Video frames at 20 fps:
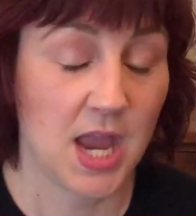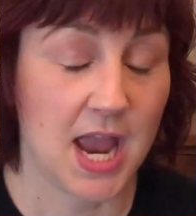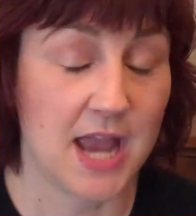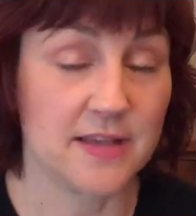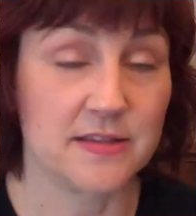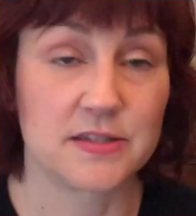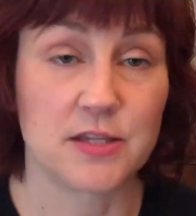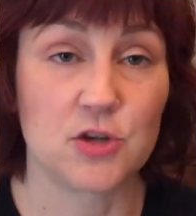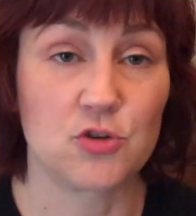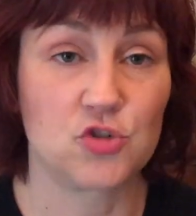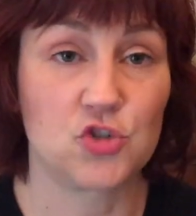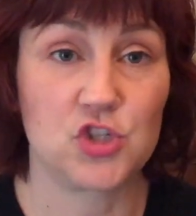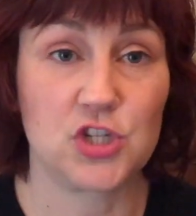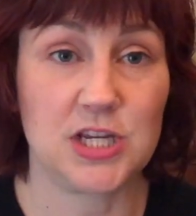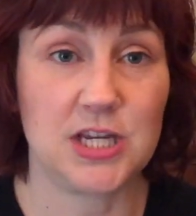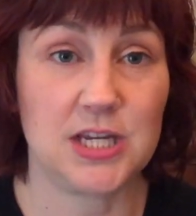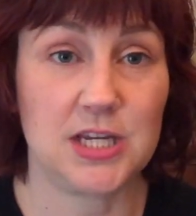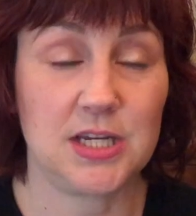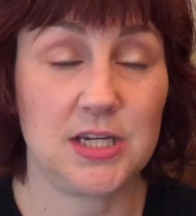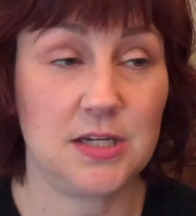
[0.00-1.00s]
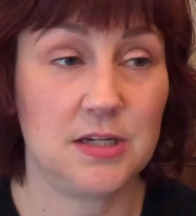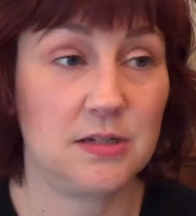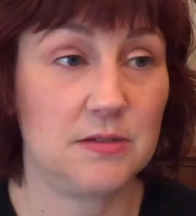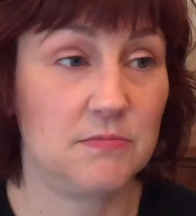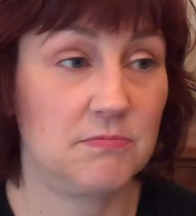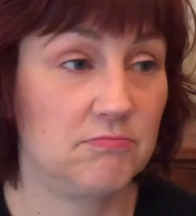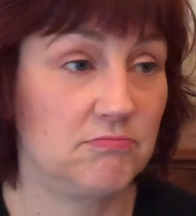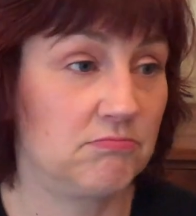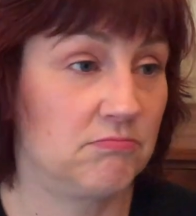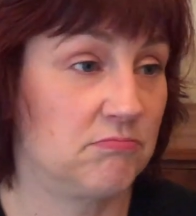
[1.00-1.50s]
And so
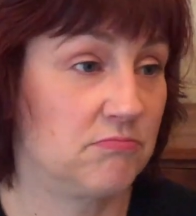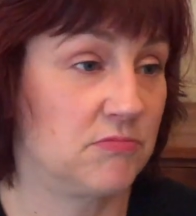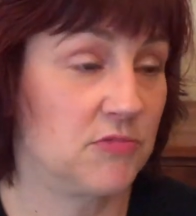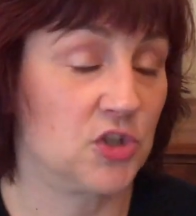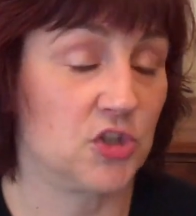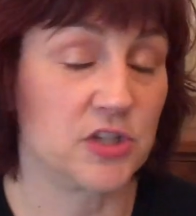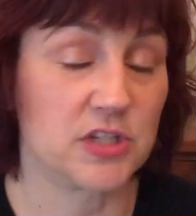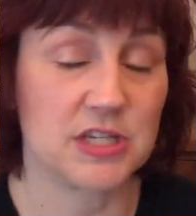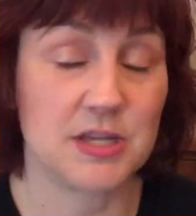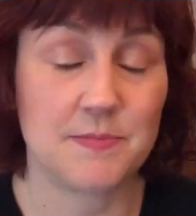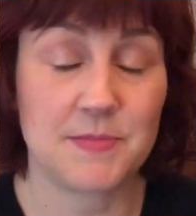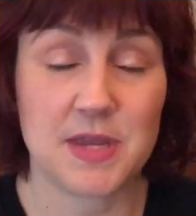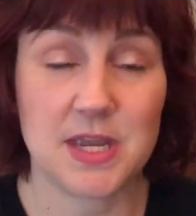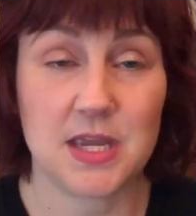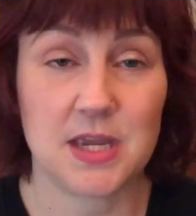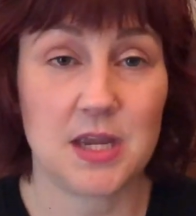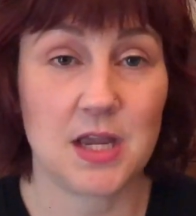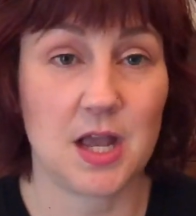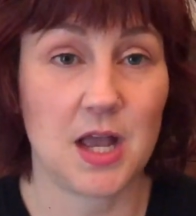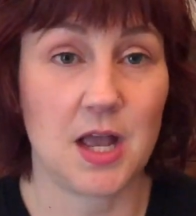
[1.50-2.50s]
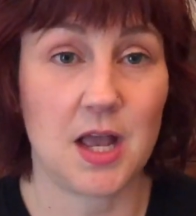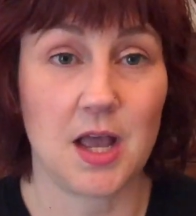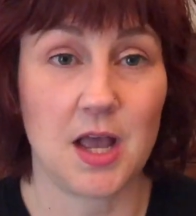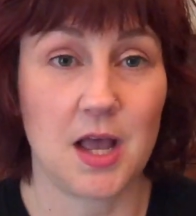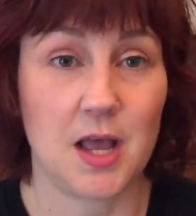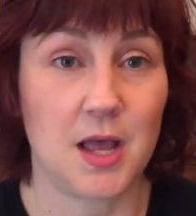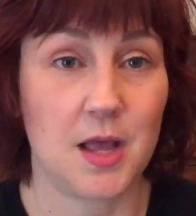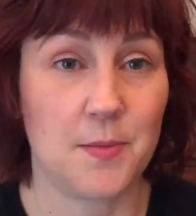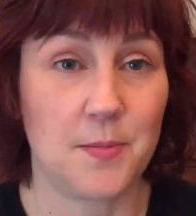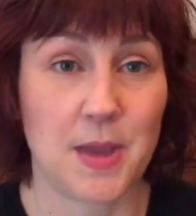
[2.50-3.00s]
she just sent me
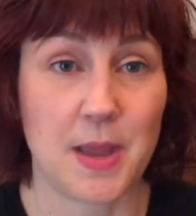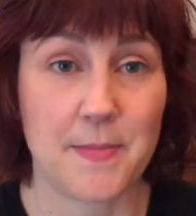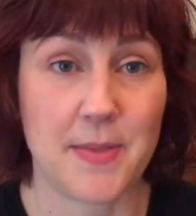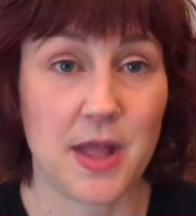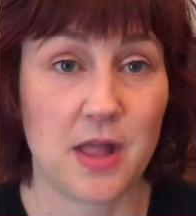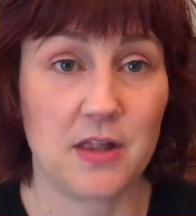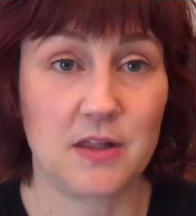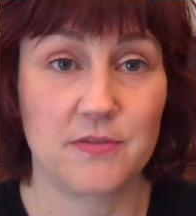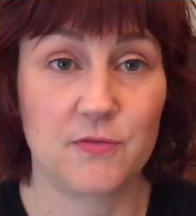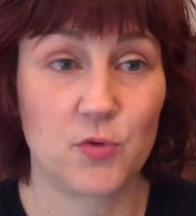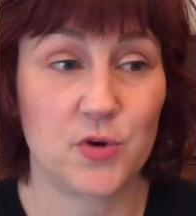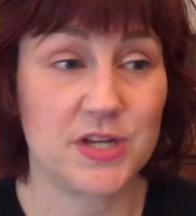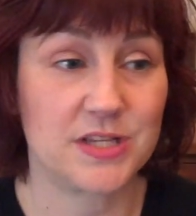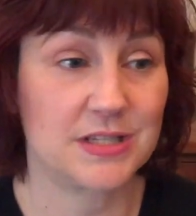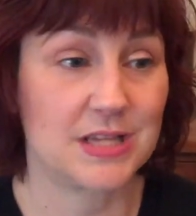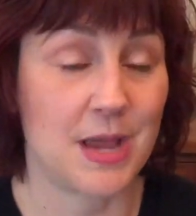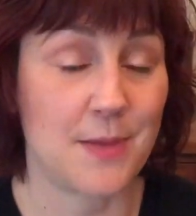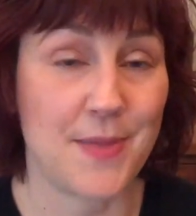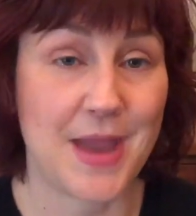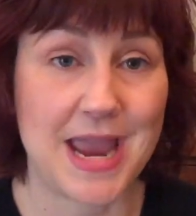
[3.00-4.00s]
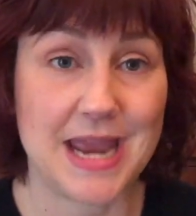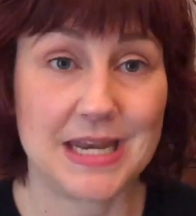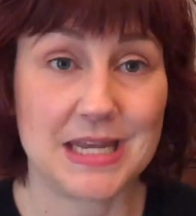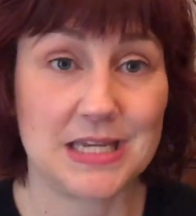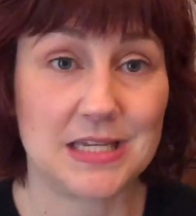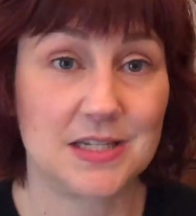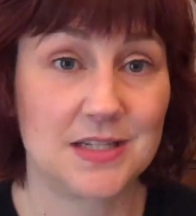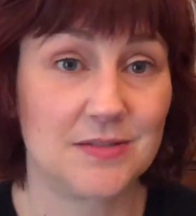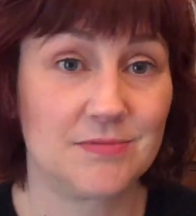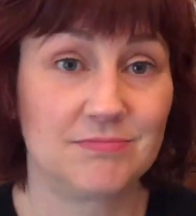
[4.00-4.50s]
a PayPal invoice. I paid
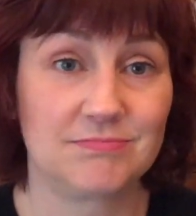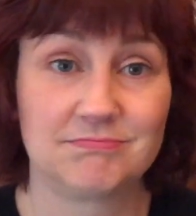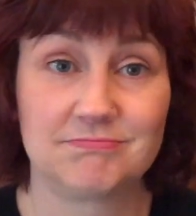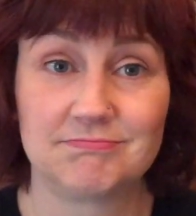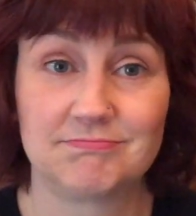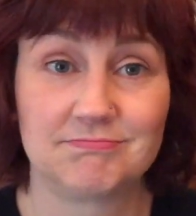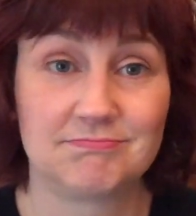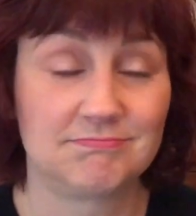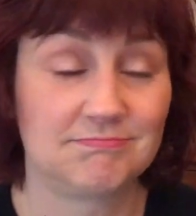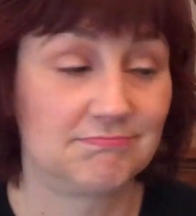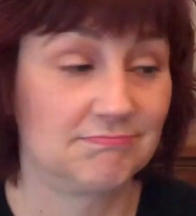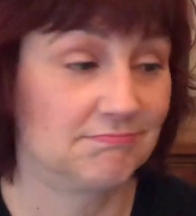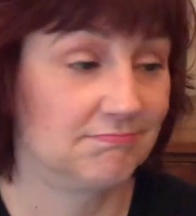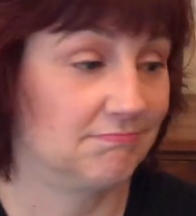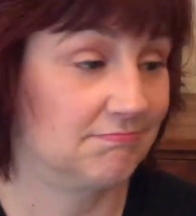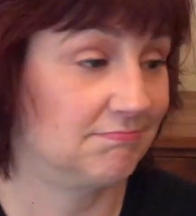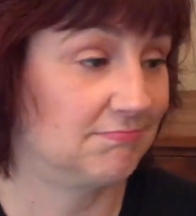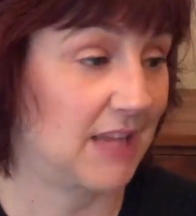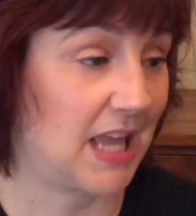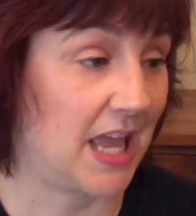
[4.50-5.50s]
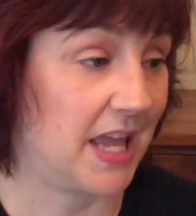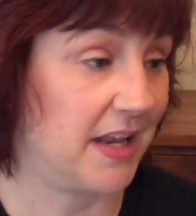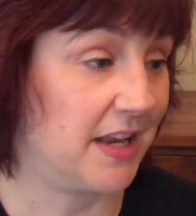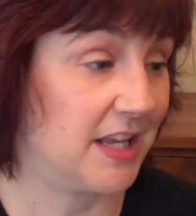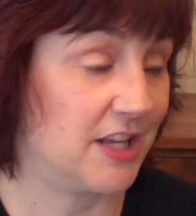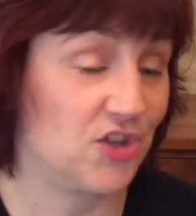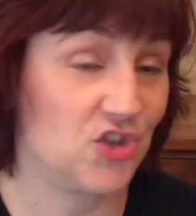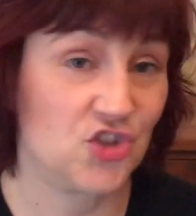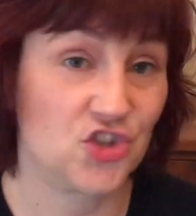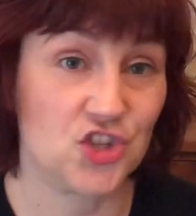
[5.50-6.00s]
it, and
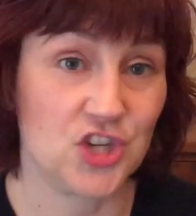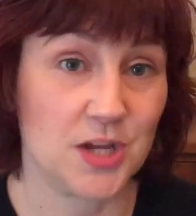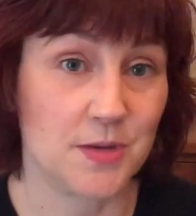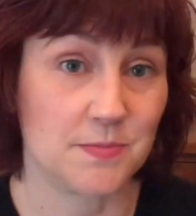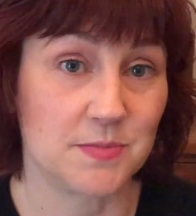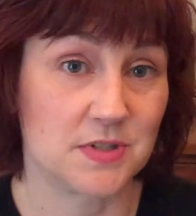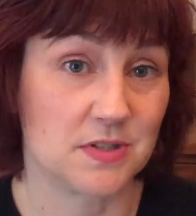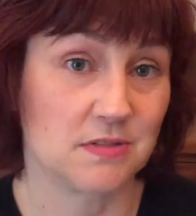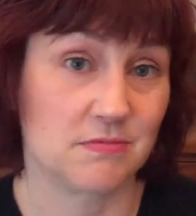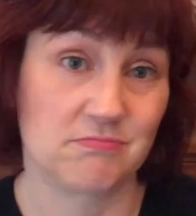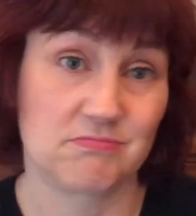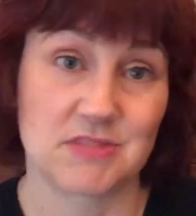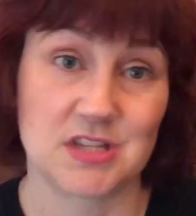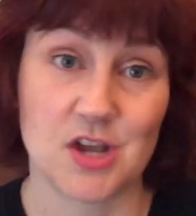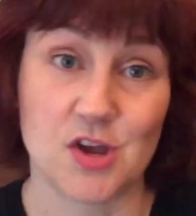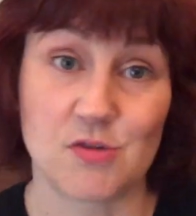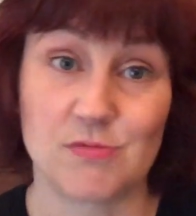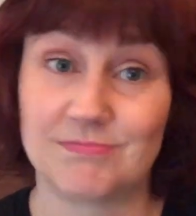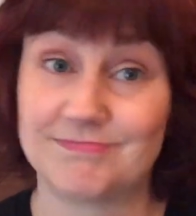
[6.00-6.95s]
it shipped. So